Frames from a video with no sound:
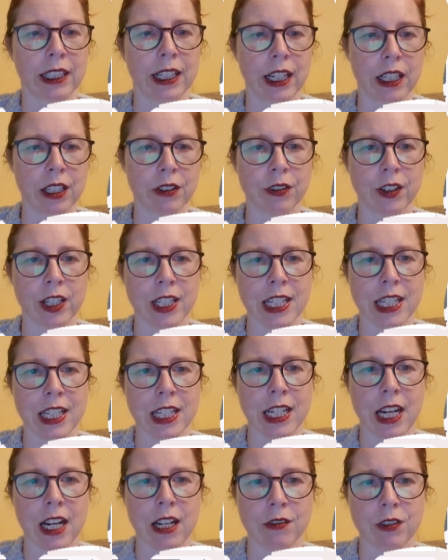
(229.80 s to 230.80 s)
And if I'd
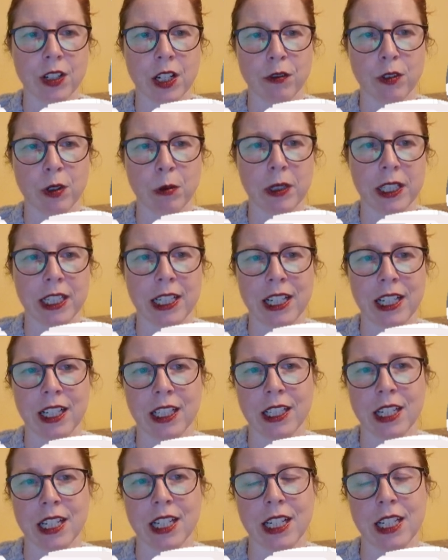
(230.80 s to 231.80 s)
saved everybody
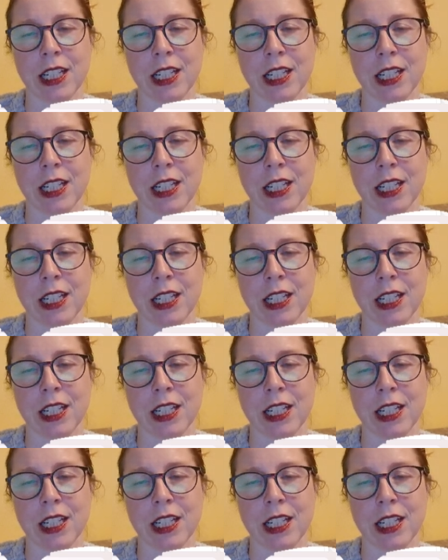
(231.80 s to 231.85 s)
else